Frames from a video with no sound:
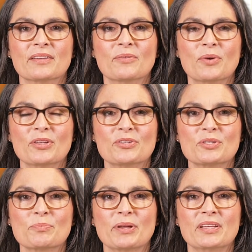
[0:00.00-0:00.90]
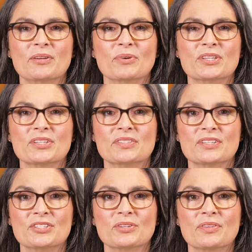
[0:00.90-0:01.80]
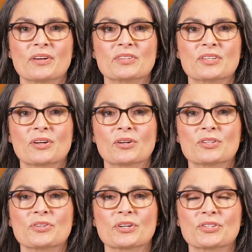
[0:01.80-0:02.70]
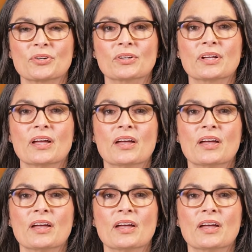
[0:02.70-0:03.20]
Once your spending reaches the $2,000 threshold,